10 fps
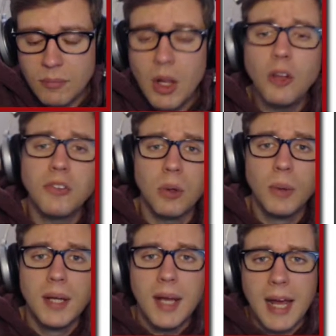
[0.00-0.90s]
Also,
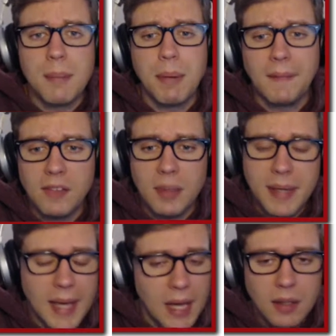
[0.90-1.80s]
and I brought this up
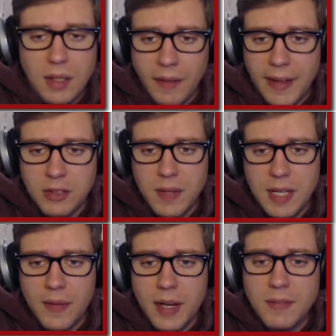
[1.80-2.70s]
again in the last
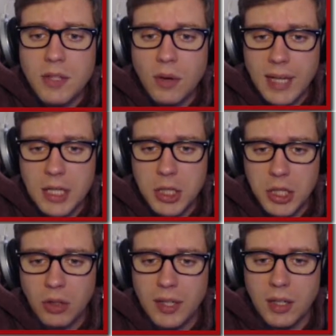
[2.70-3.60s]
video, that if you don't catch a
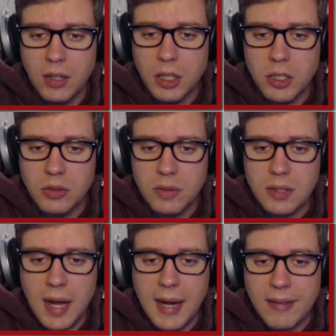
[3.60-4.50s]
Shuckle here, you're just
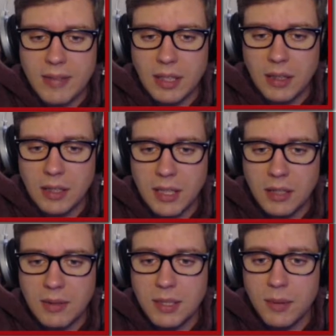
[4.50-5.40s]
not having the luck that you
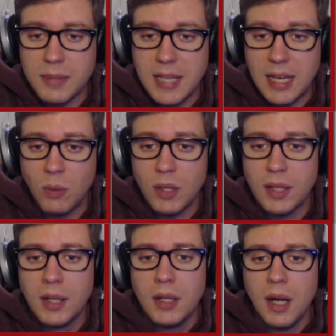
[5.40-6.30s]
need to obtain one,
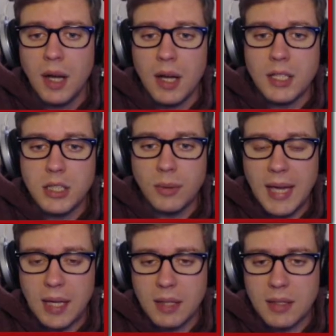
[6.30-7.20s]
you
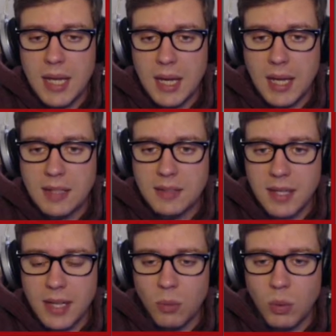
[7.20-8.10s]
can get a
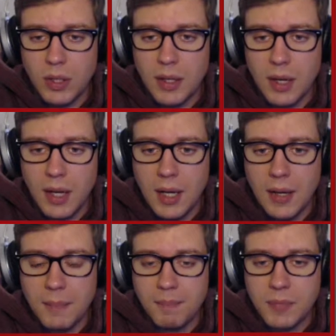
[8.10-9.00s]

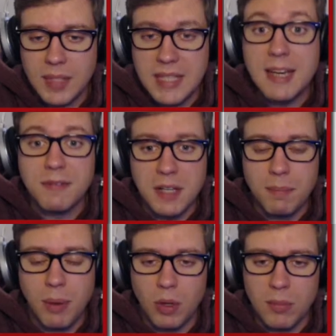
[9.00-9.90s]
Cianwood gifted
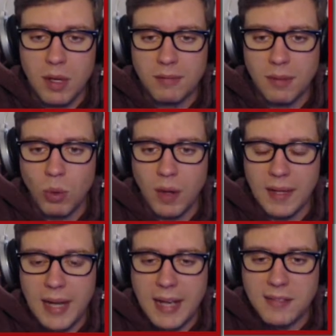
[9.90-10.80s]
Pokemon from one of the
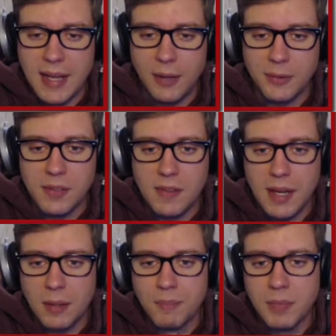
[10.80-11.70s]
guys in the houses
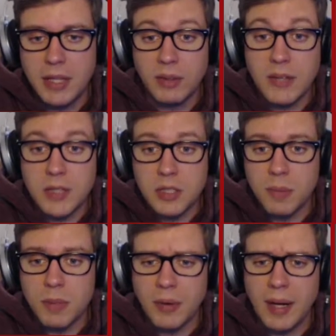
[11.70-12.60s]
there. He'll give it to you,
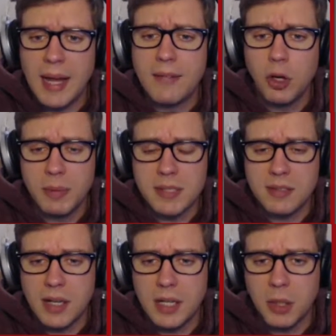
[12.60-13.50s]
but you gotta have an open
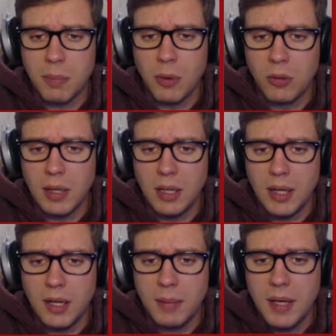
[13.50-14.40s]
slot in your Pokemon
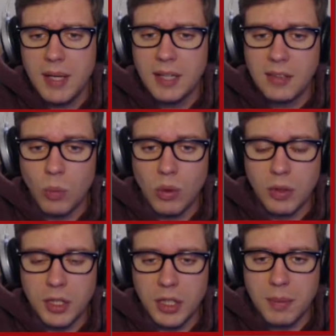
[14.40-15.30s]
lineup, because it won't go
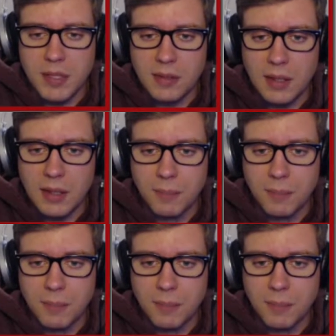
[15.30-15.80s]
to your PC.